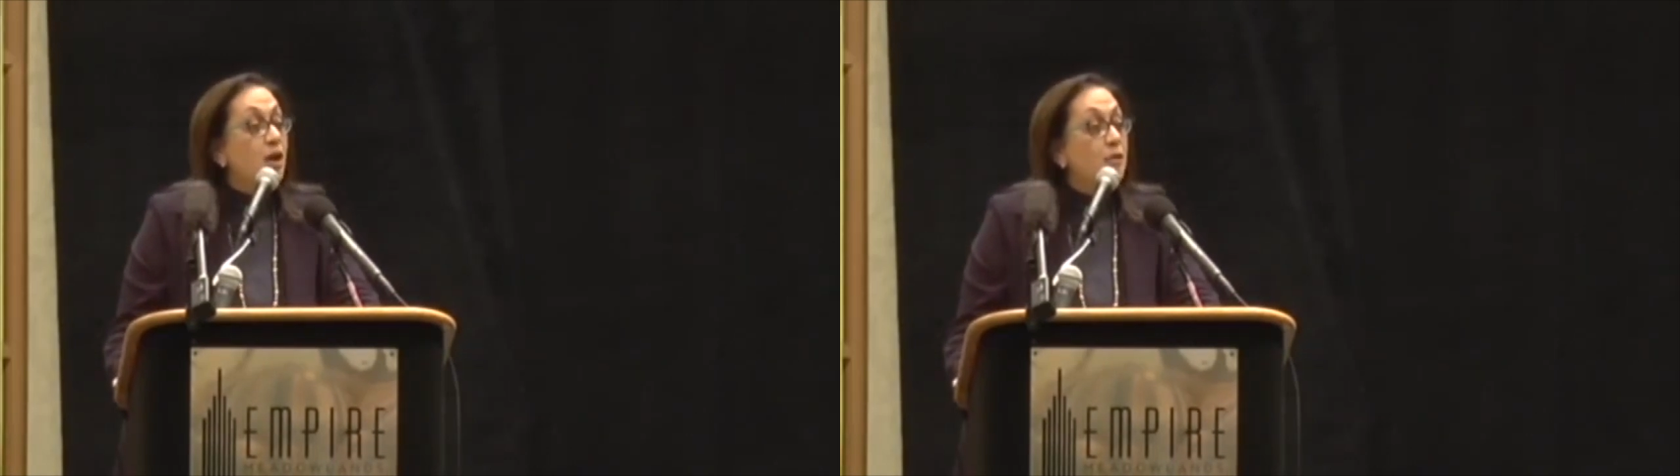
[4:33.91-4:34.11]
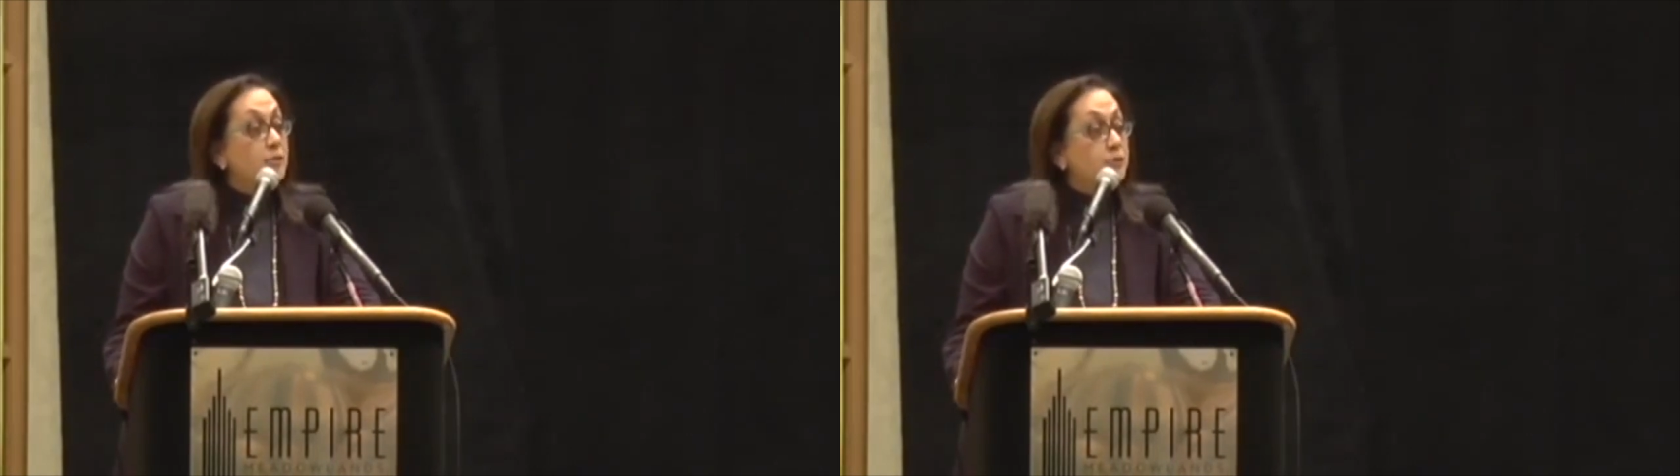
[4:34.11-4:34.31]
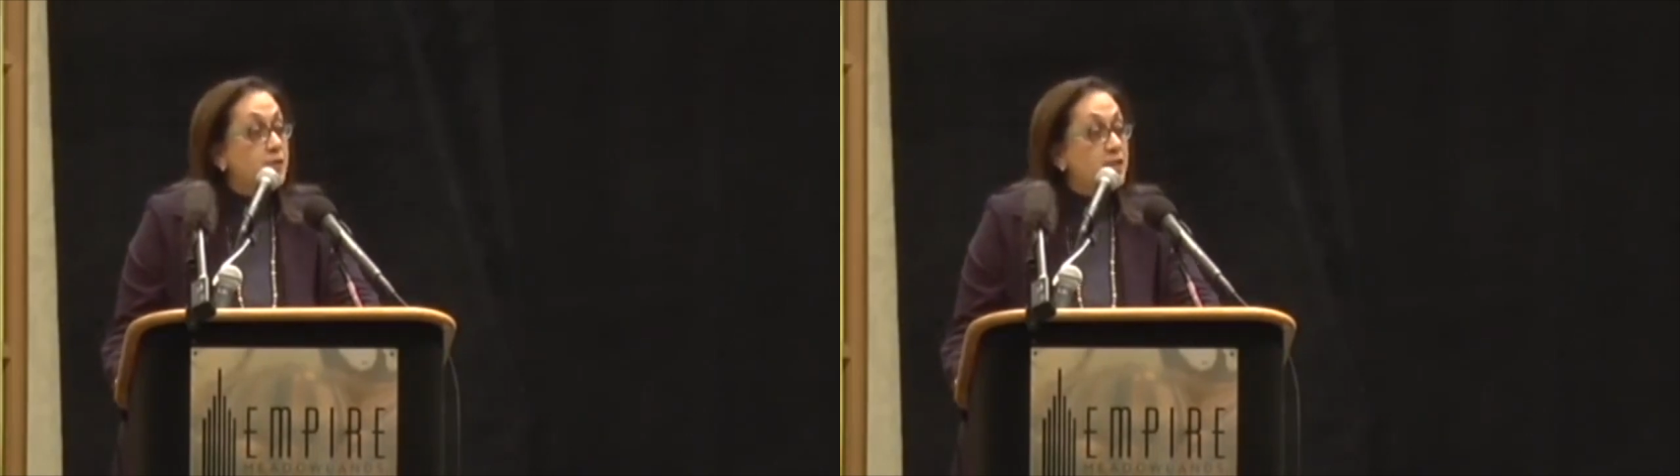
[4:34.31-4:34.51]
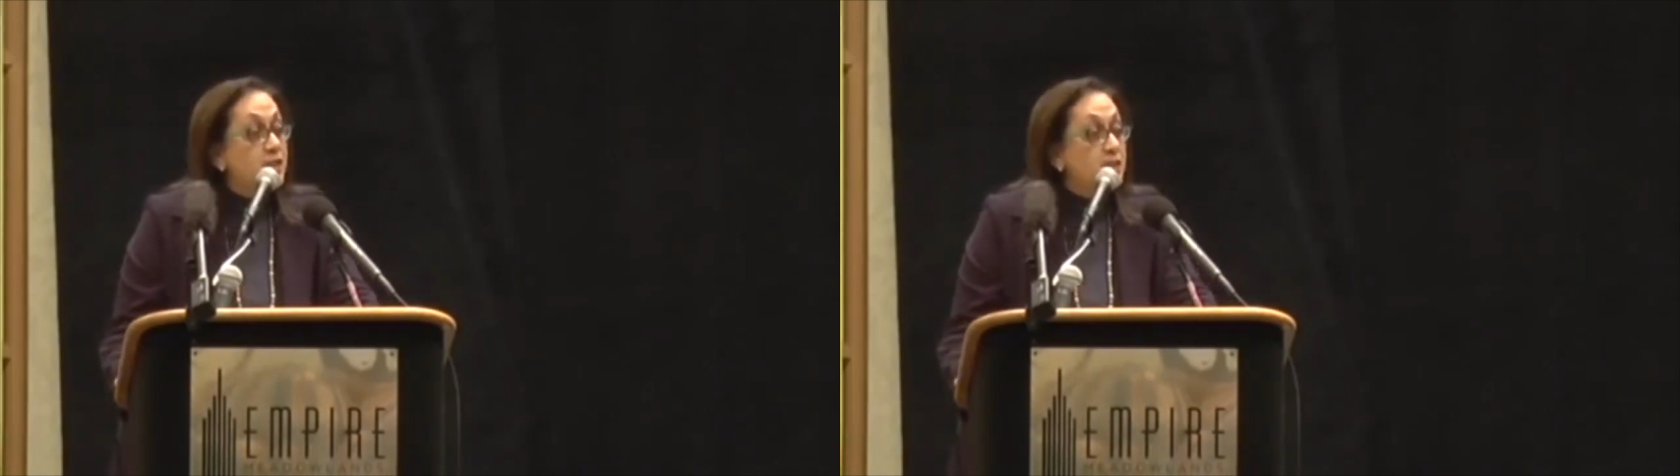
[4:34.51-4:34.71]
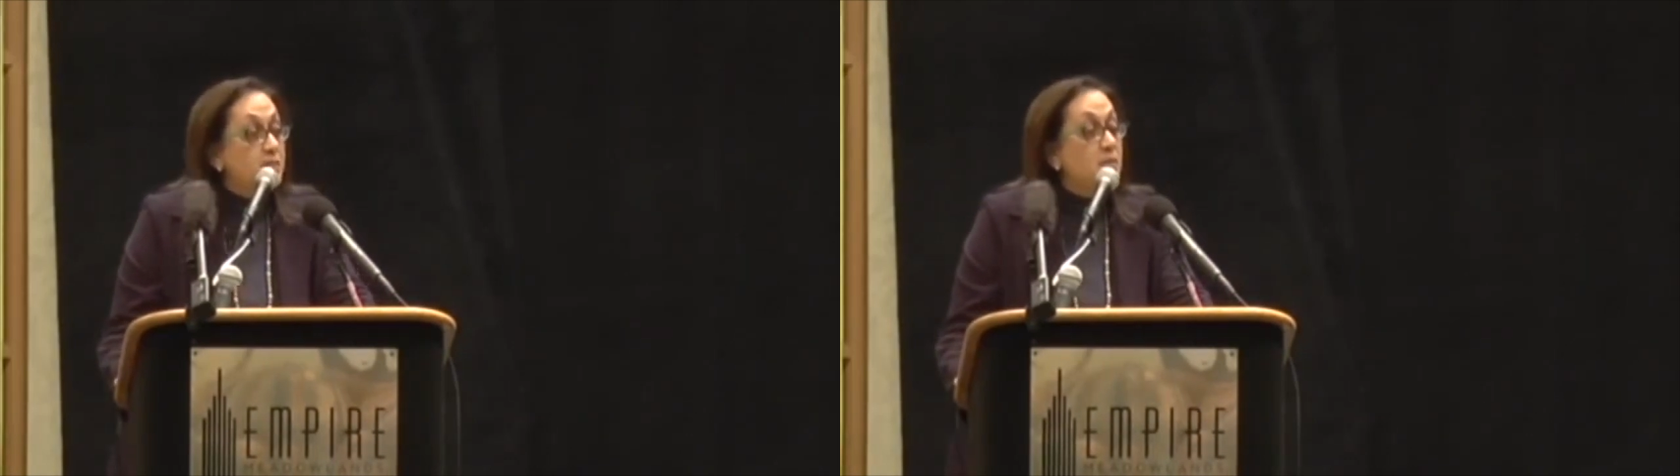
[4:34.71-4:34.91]
of
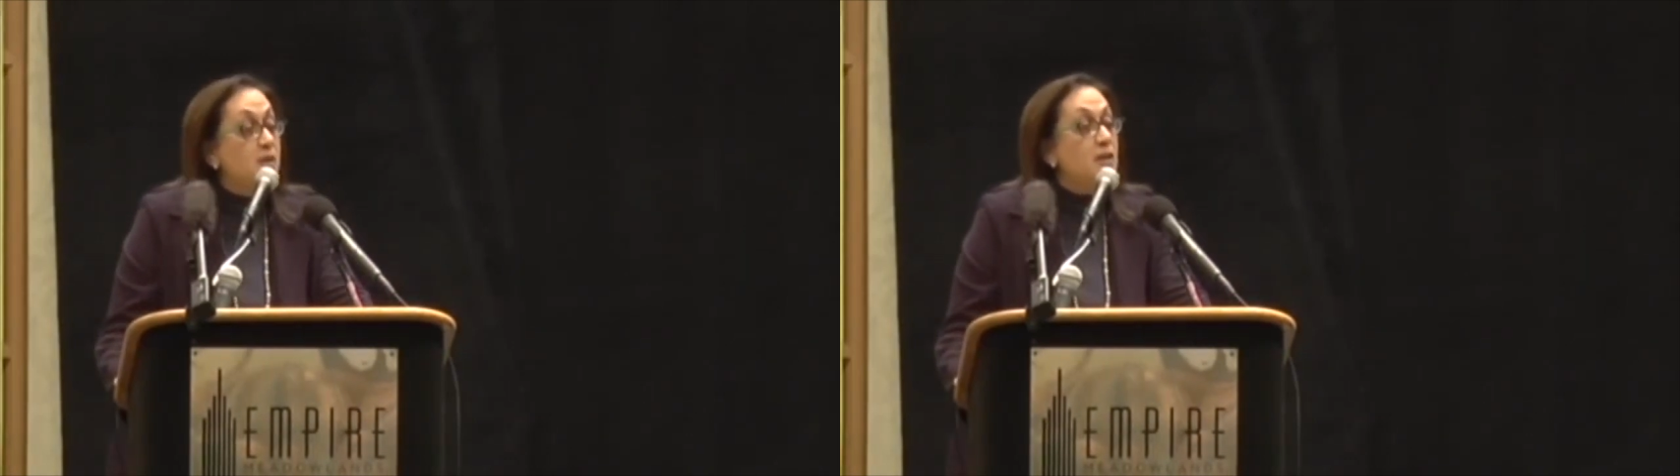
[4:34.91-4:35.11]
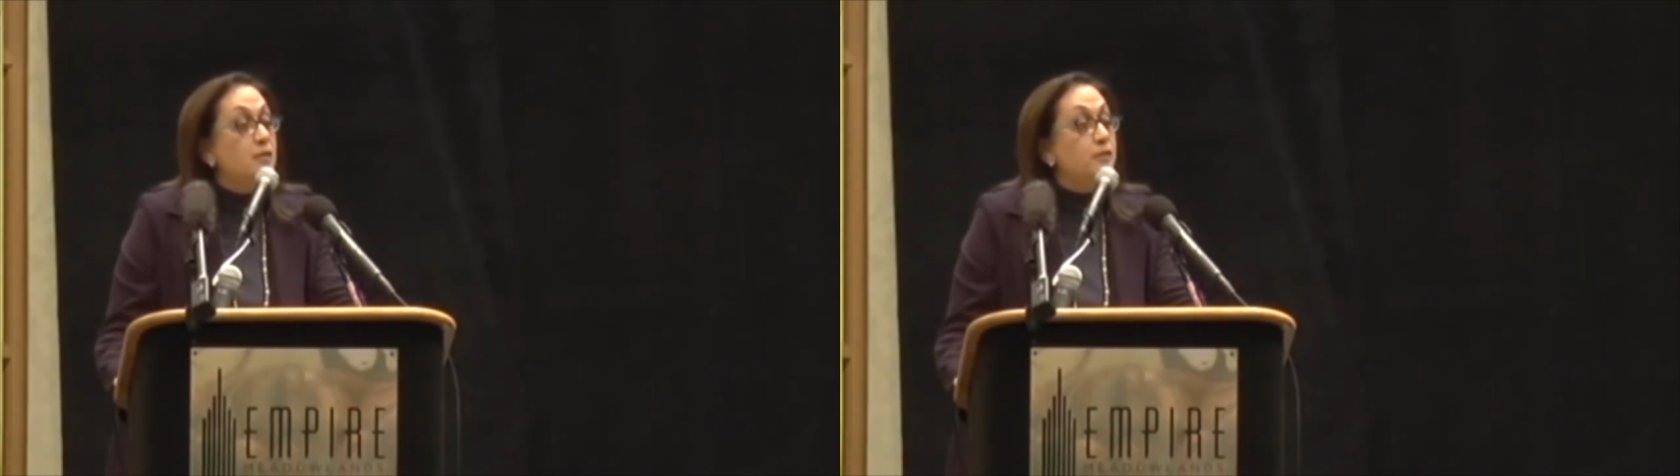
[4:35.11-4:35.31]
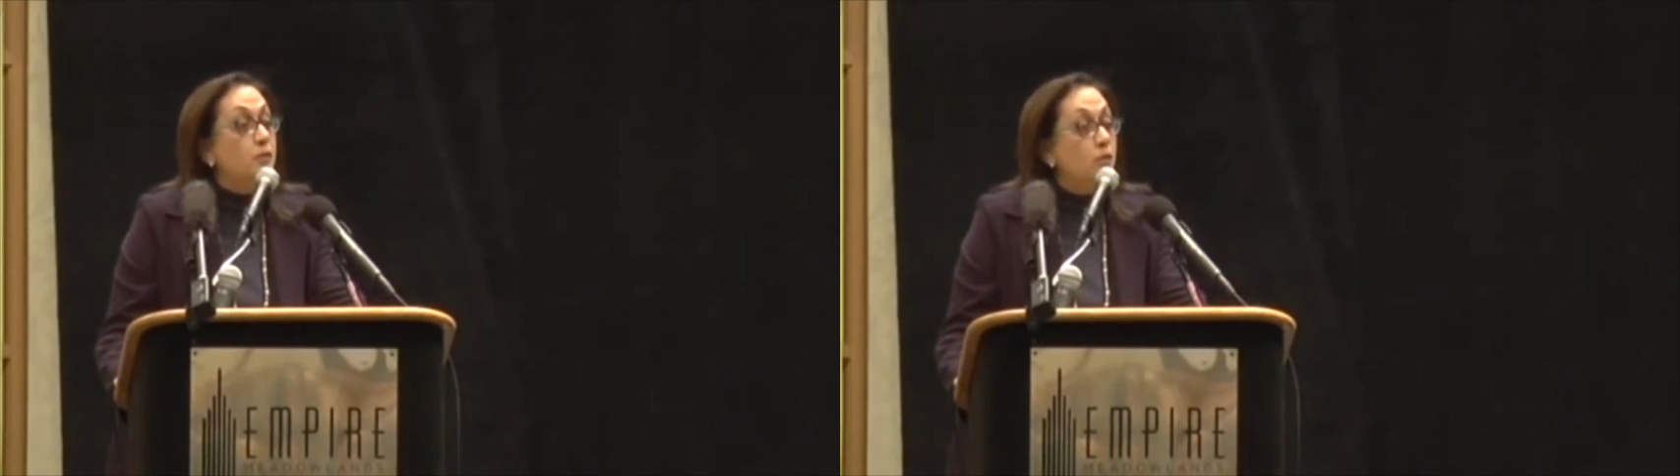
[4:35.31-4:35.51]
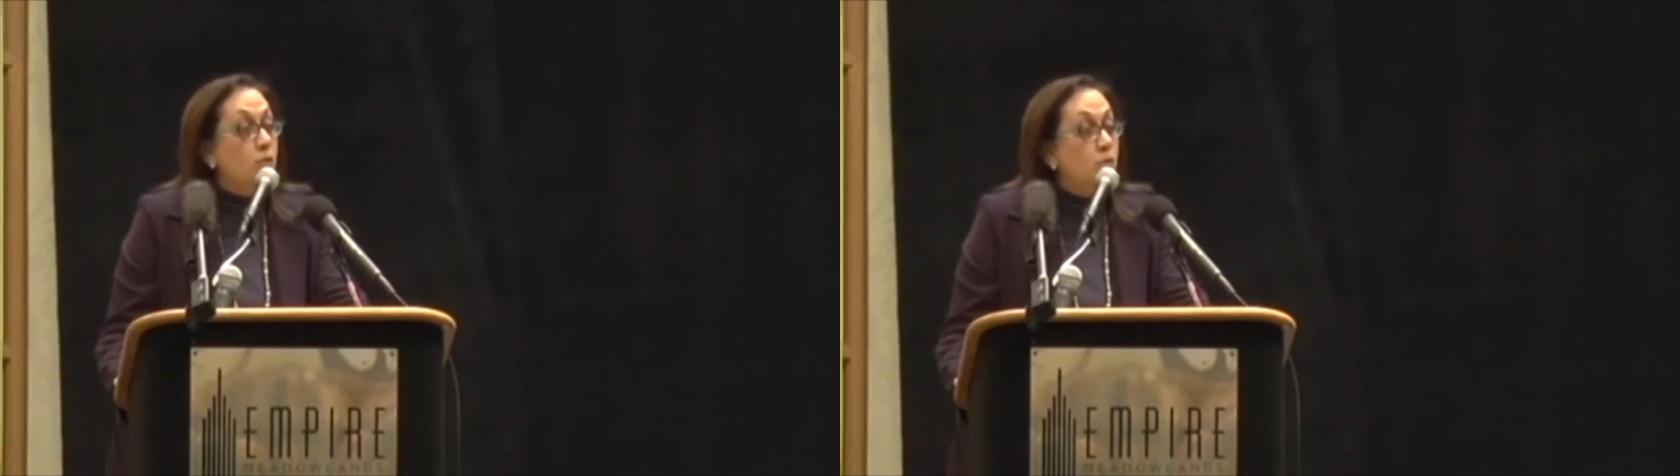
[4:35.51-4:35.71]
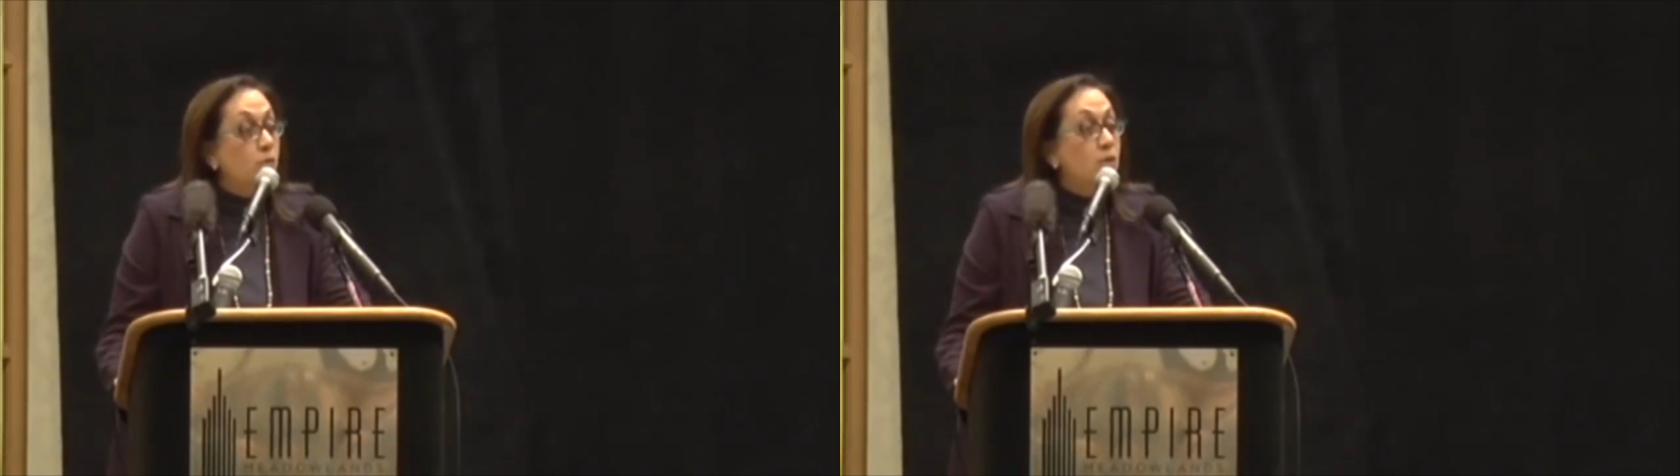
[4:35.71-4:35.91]
freedom for
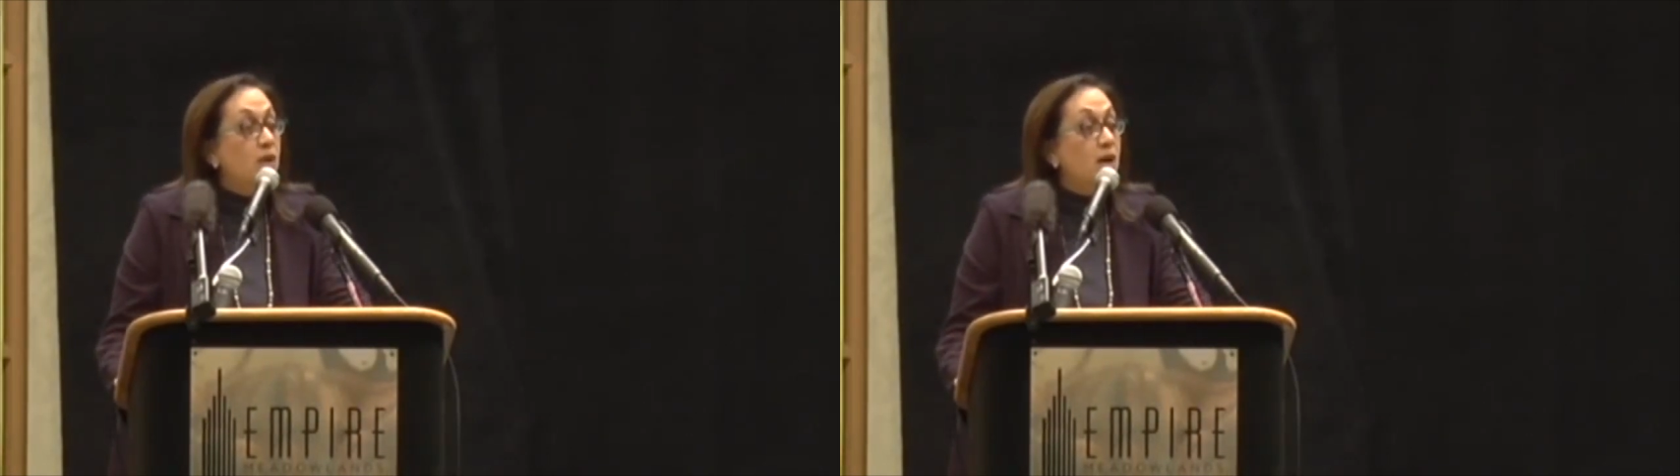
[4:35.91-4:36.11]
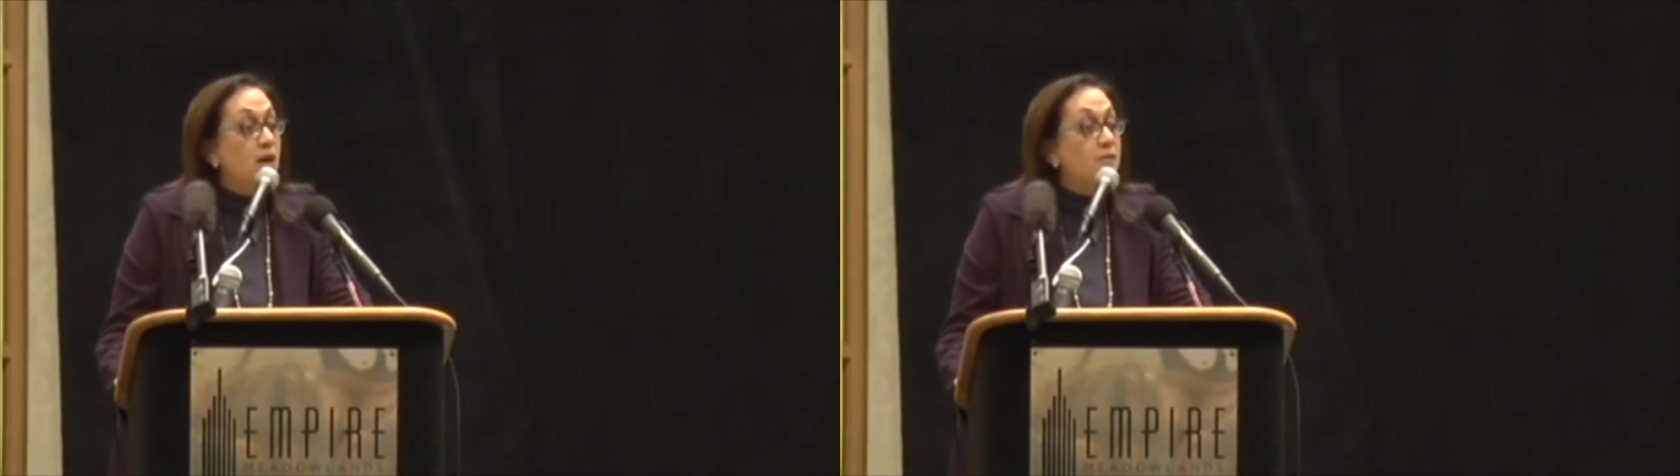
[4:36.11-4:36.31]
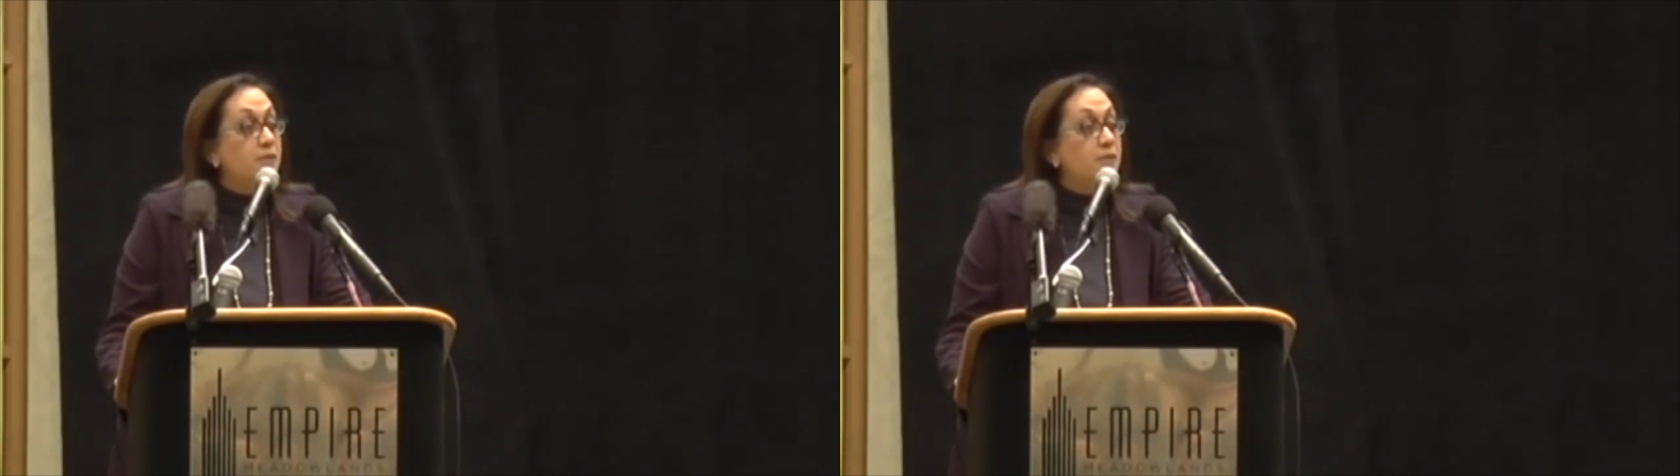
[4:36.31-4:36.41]
all,